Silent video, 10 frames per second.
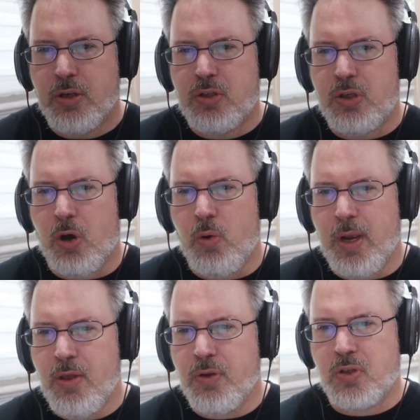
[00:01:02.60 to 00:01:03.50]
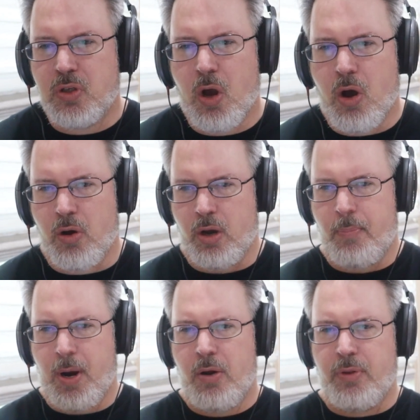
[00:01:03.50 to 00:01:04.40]
So in the song,
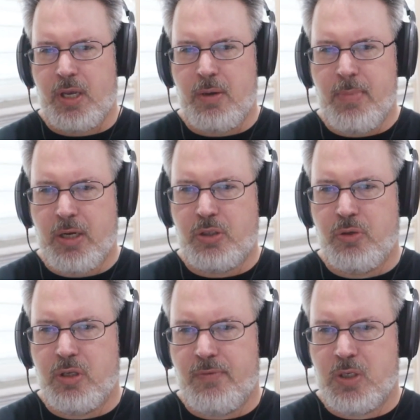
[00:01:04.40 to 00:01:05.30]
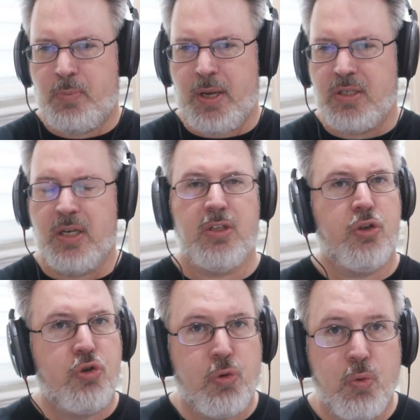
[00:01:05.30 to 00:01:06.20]
apparently he makes use of his bass as a
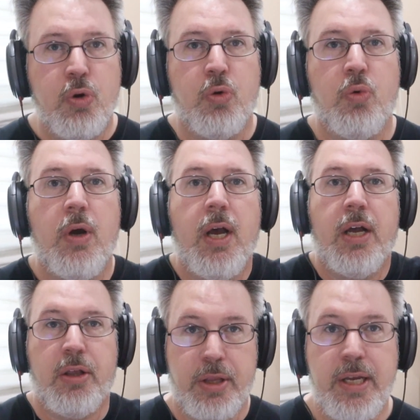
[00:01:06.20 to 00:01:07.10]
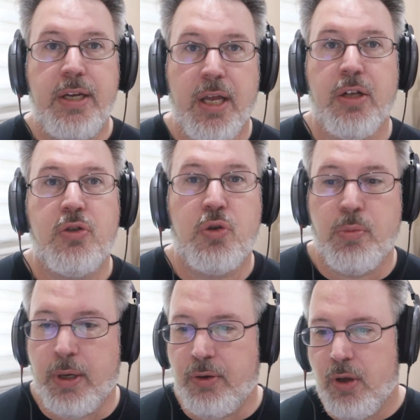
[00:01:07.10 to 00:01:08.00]
true lead
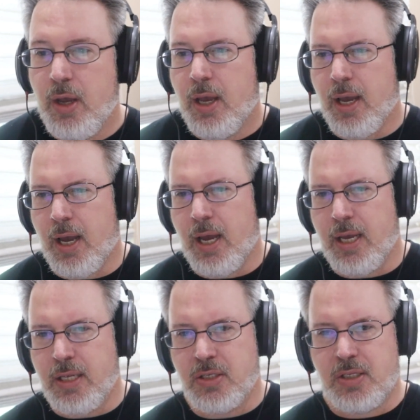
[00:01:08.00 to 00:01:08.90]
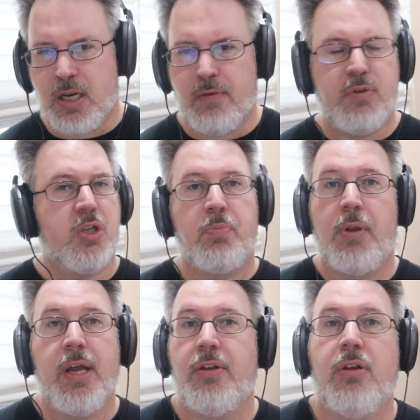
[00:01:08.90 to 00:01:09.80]
instrument instead of just
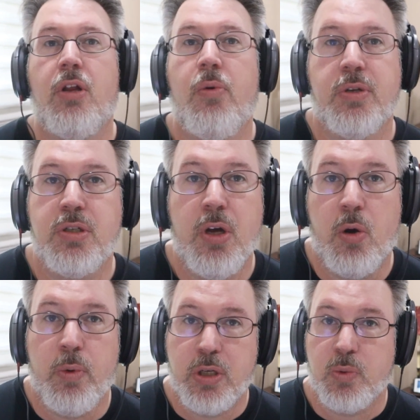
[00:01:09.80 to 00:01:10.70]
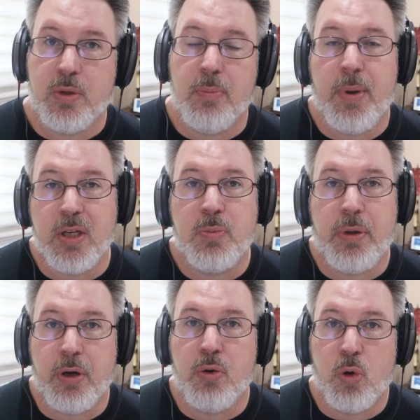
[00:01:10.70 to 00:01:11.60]
playing the lowest note, which is what the bass
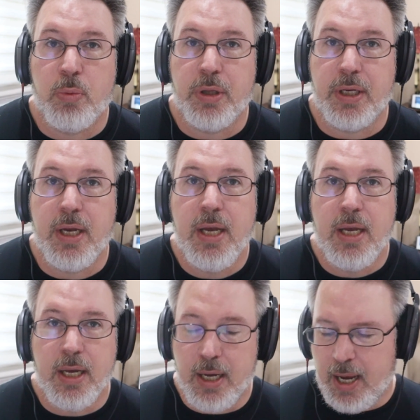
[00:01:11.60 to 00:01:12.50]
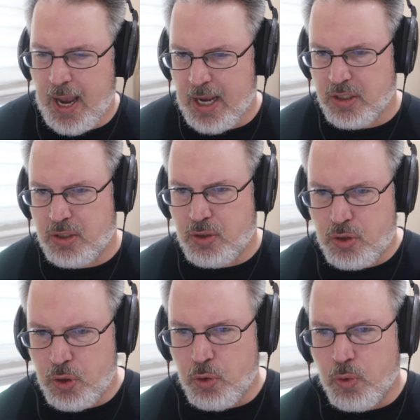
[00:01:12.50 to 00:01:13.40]
player normally has to
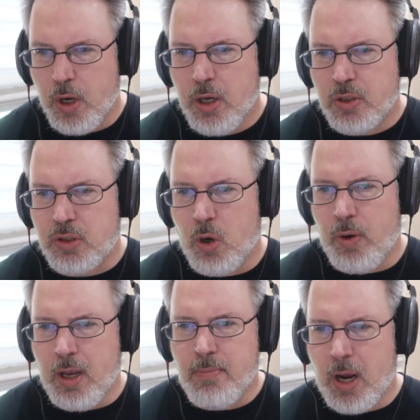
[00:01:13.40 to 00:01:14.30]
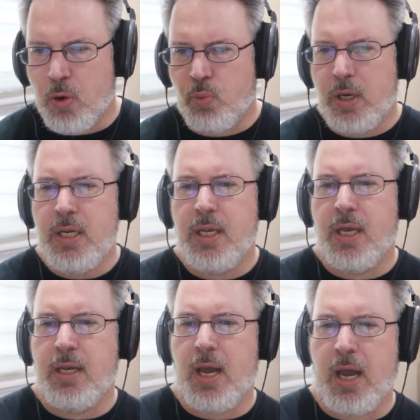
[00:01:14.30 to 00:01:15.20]
do. So in my
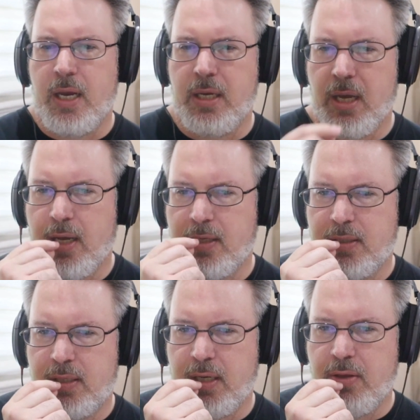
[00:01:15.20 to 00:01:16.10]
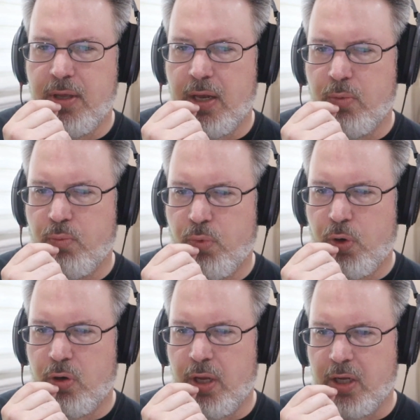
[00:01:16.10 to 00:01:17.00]
read-in, I see that we're
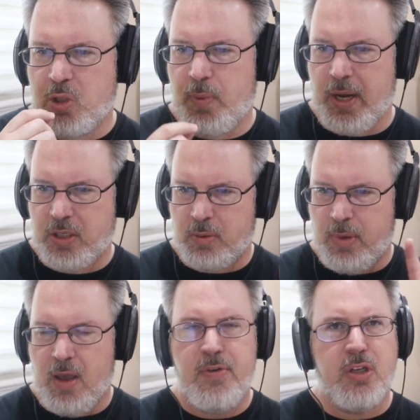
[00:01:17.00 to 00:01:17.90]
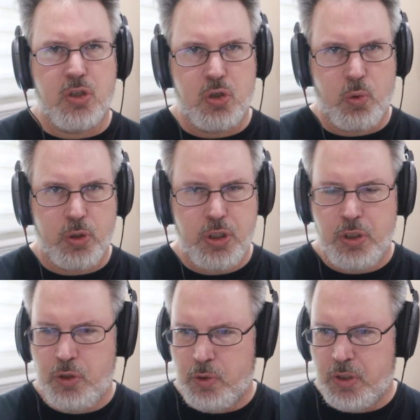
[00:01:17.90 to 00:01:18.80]
going to expect some heavy
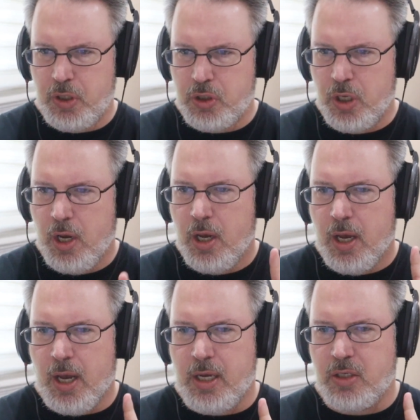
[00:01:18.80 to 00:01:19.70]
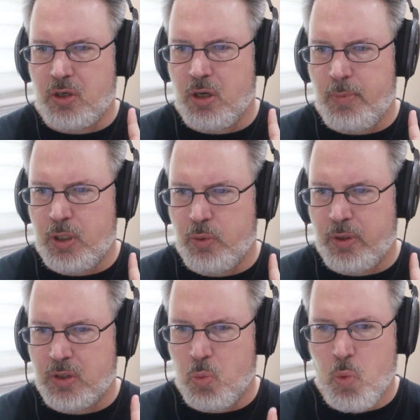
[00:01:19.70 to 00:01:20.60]
distortion usage. He's going to be
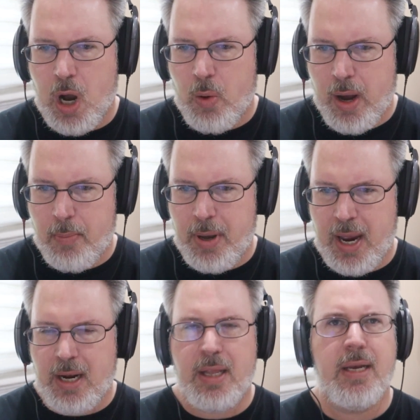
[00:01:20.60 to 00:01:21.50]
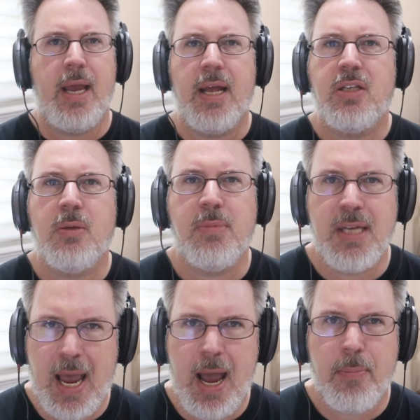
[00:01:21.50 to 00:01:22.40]
doing some wah-wah pedaling and some
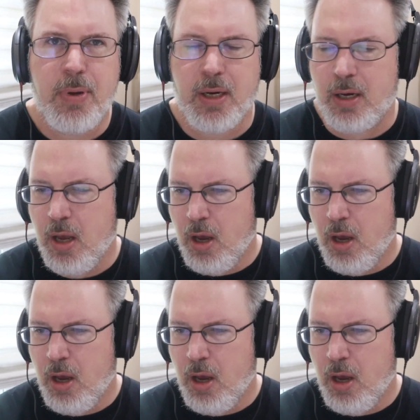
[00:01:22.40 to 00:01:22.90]
tapping